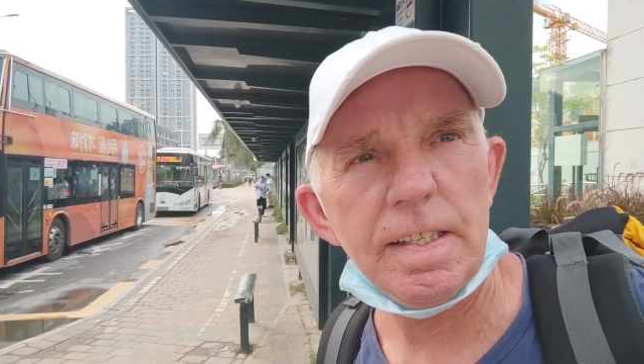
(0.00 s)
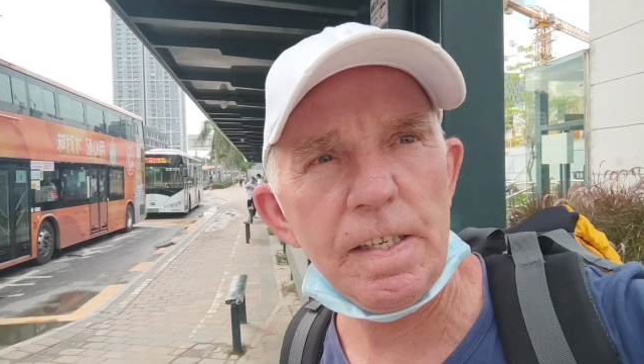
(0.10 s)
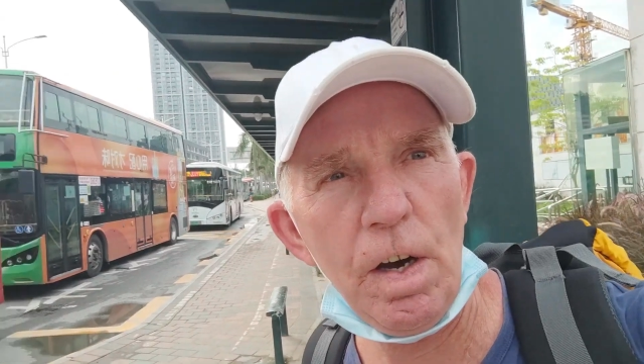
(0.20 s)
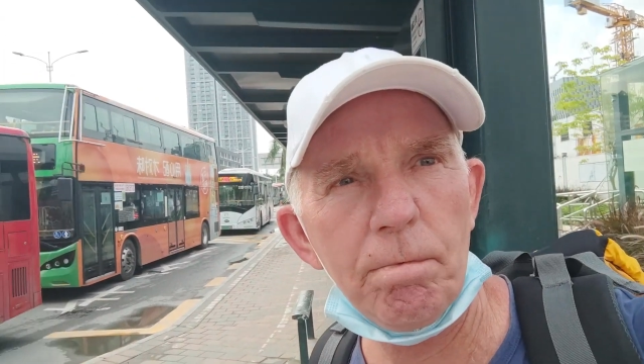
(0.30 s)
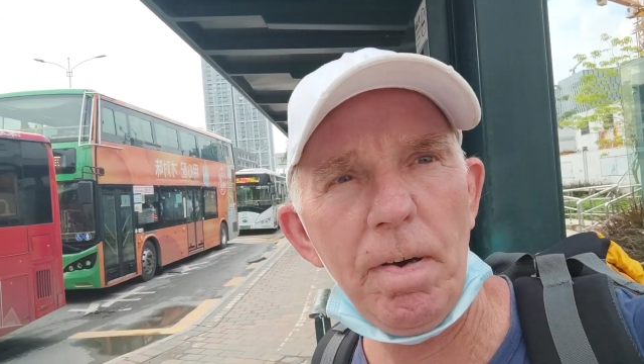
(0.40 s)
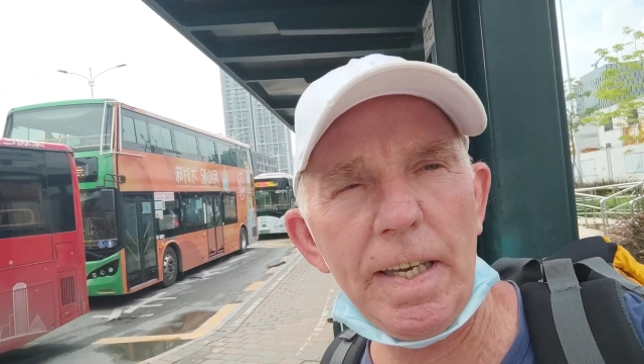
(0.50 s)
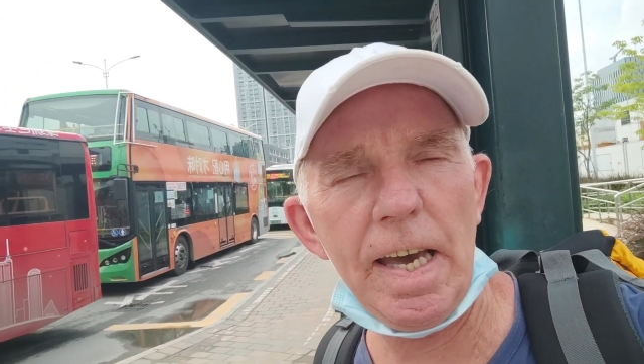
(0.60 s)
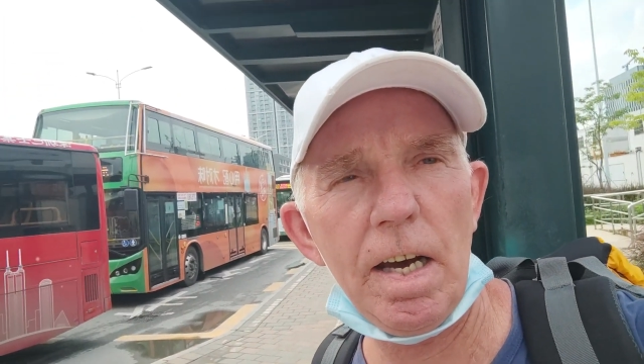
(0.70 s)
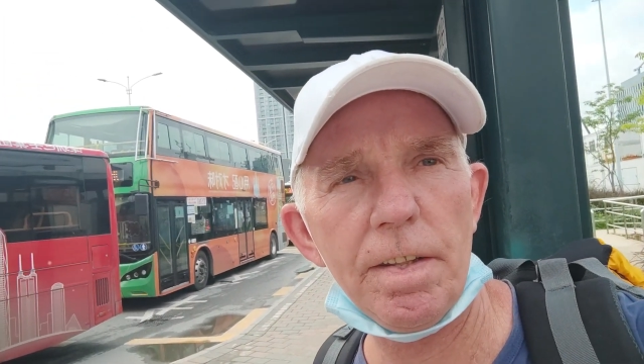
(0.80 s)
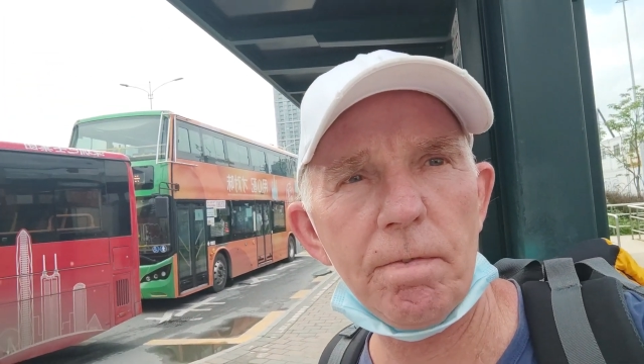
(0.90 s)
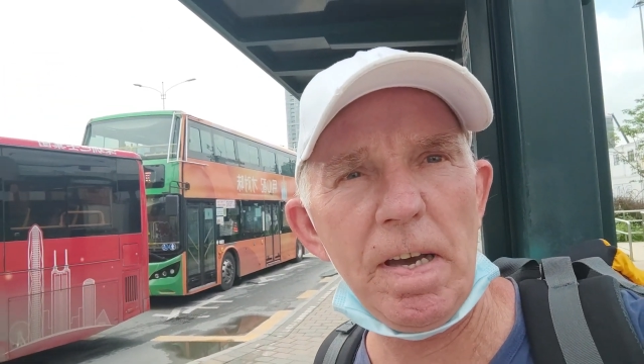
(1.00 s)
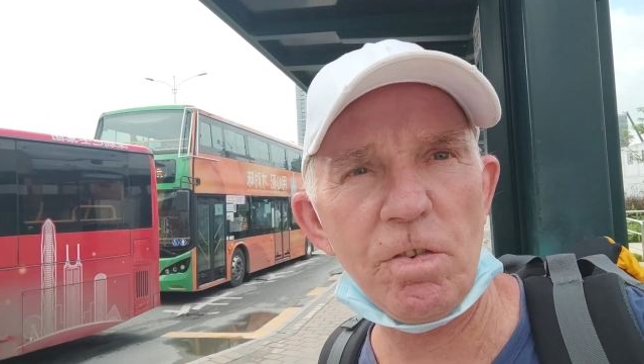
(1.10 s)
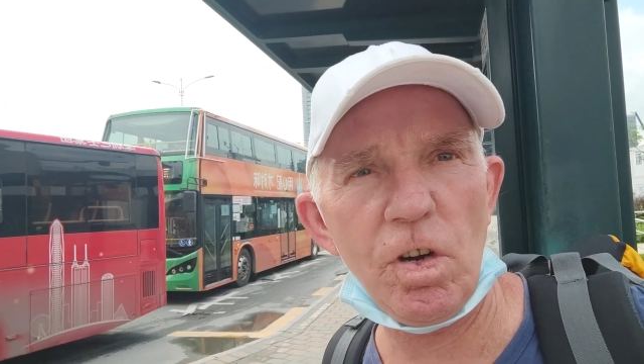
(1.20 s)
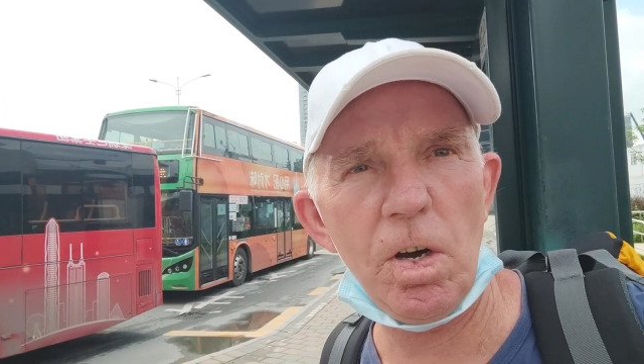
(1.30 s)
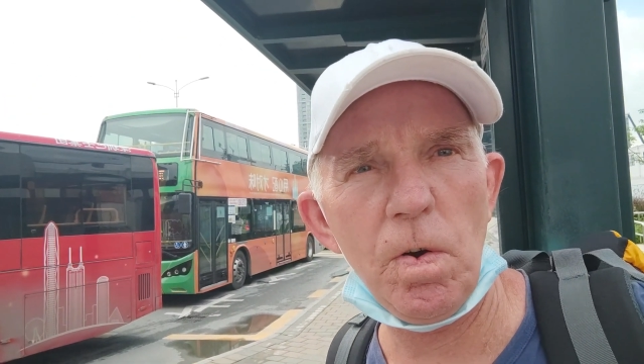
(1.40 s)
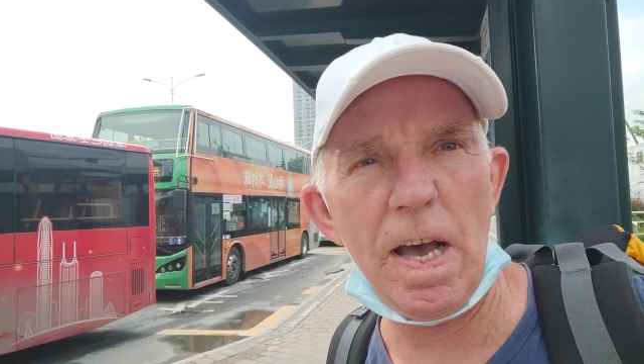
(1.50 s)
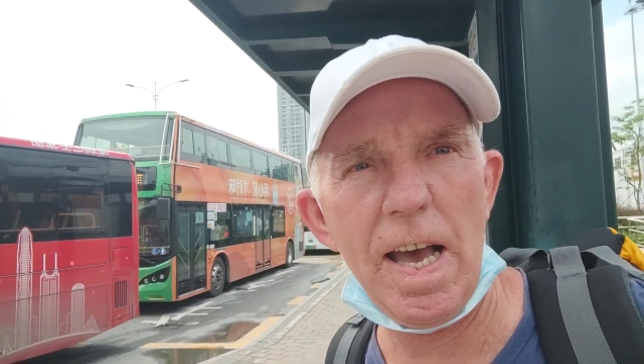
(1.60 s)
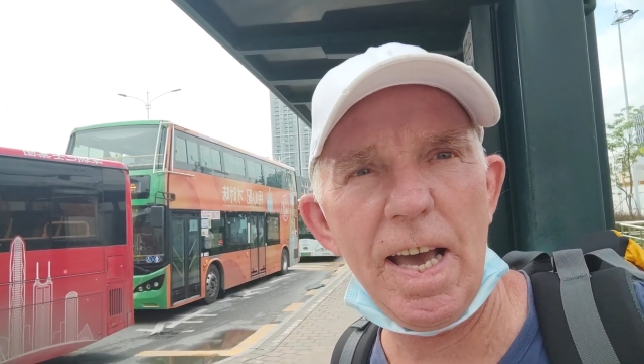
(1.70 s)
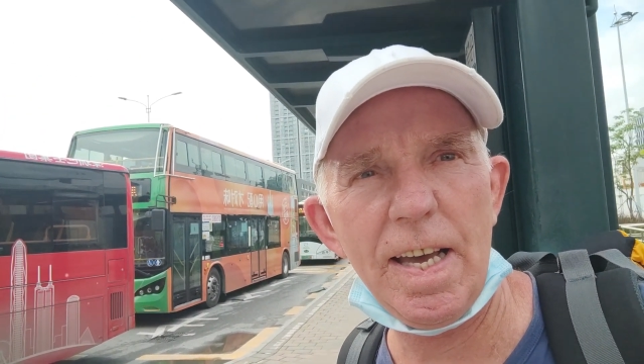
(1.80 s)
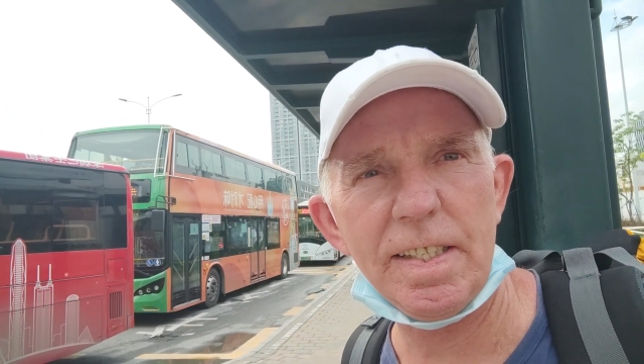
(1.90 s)
So I'm back out the metro
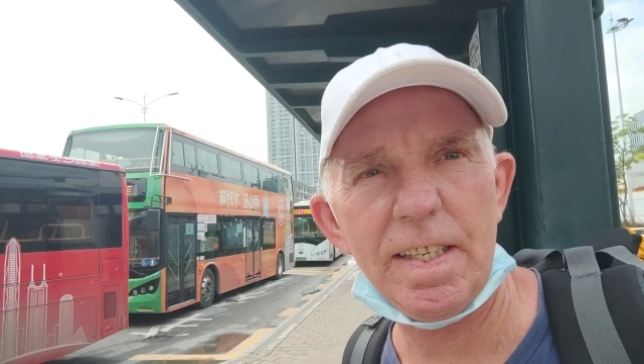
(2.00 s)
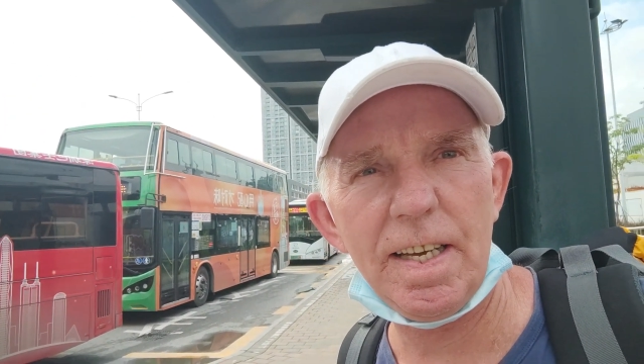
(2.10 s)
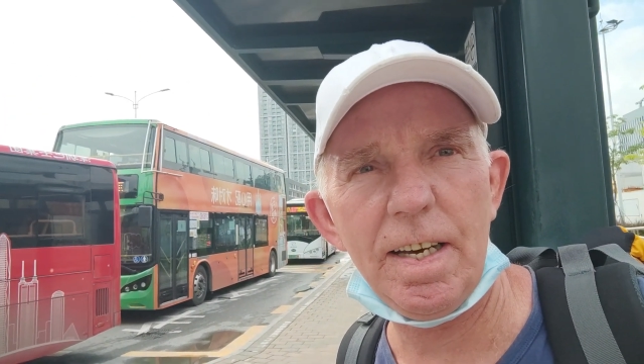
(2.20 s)
and